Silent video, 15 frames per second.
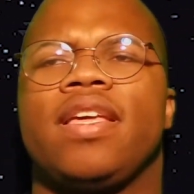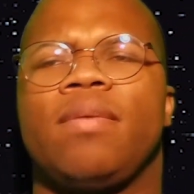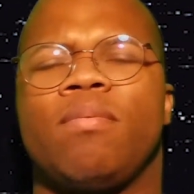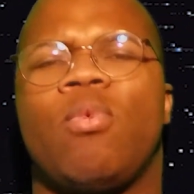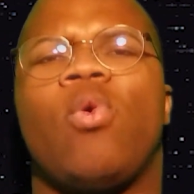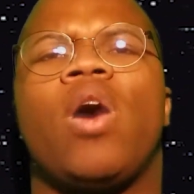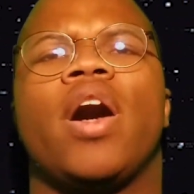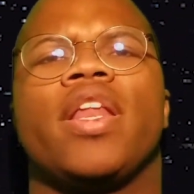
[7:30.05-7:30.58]

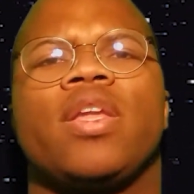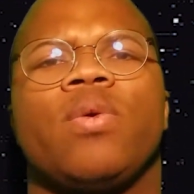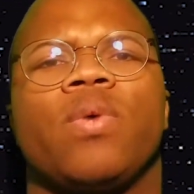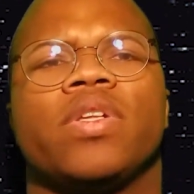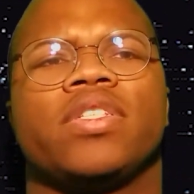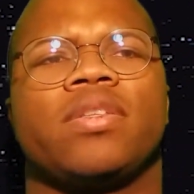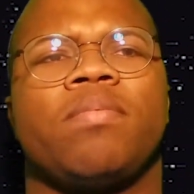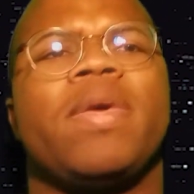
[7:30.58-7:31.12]
Wani
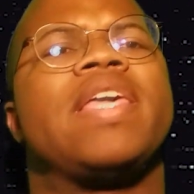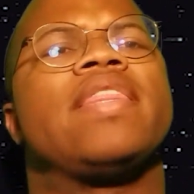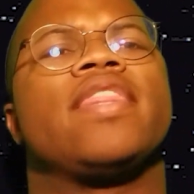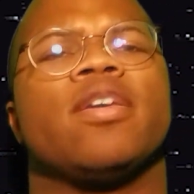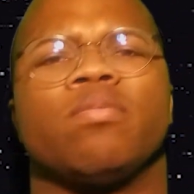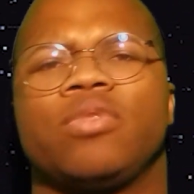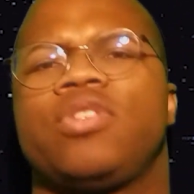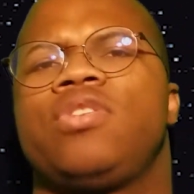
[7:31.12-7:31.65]
wants to make
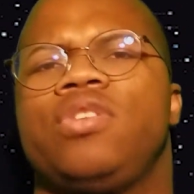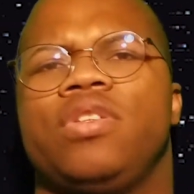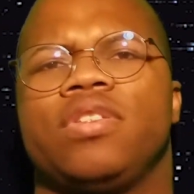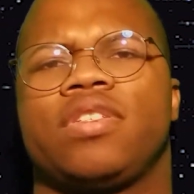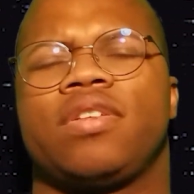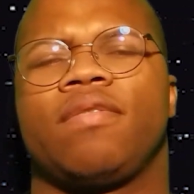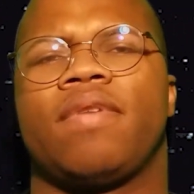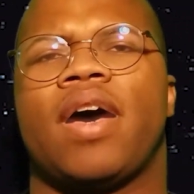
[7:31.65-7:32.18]
them to
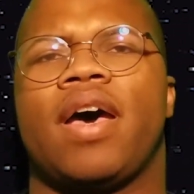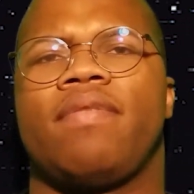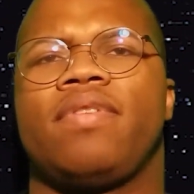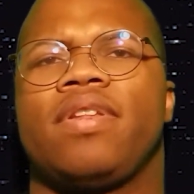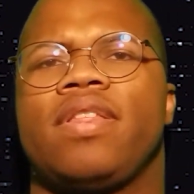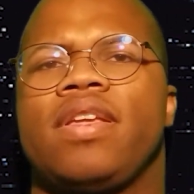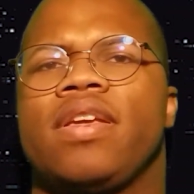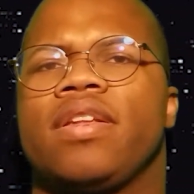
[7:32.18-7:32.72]
survive to
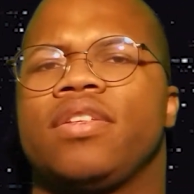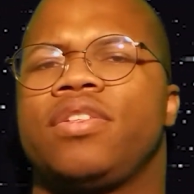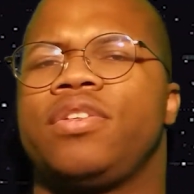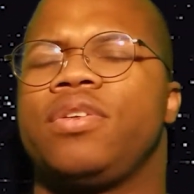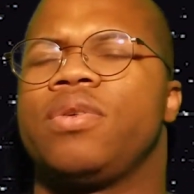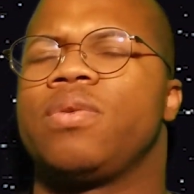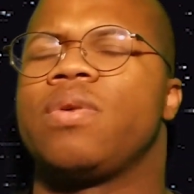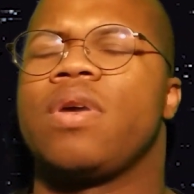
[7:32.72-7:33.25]
the end
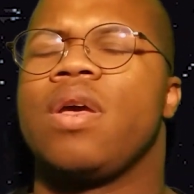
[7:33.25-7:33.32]
too.